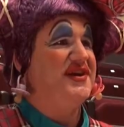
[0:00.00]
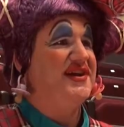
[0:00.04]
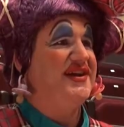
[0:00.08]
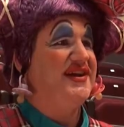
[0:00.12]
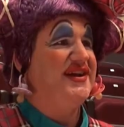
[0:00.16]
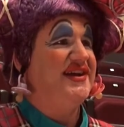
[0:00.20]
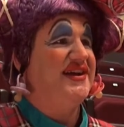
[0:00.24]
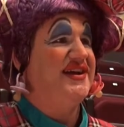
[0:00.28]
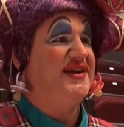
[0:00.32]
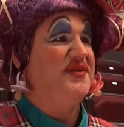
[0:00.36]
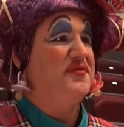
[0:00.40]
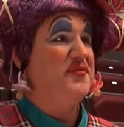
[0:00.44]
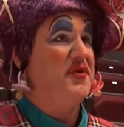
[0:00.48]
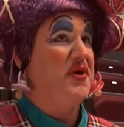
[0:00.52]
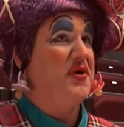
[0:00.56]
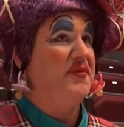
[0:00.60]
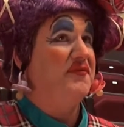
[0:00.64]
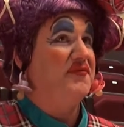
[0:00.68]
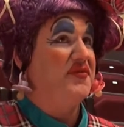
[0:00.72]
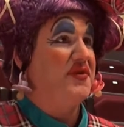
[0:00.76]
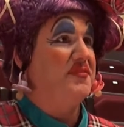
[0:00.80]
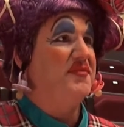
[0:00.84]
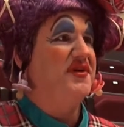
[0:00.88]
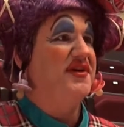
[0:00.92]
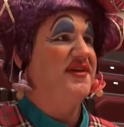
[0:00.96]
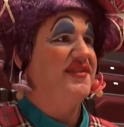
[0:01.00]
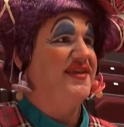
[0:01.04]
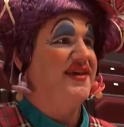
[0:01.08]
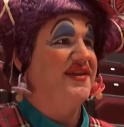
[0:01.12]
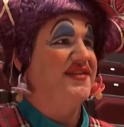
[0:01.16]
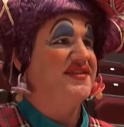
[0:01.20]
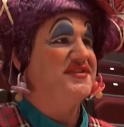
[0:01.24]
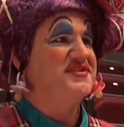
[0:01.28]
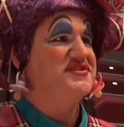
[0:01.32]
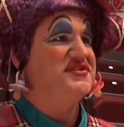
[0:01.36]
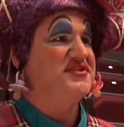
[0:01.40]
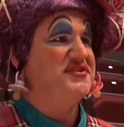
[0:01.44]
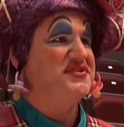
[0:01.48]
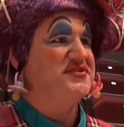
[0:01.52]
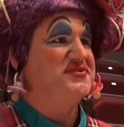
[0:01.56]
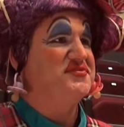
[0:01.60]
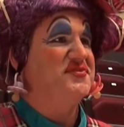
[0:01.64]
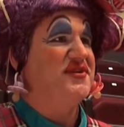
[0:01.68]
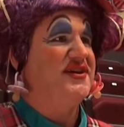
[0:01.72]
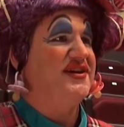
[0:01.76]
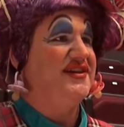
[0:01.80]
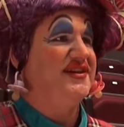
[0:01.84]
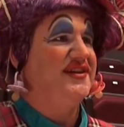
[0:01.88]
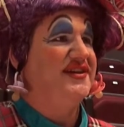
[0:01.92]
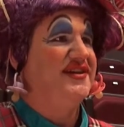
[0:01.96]
uh, we're hoping for a bit of that this year as
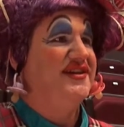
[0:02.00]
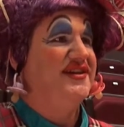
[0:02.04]
well.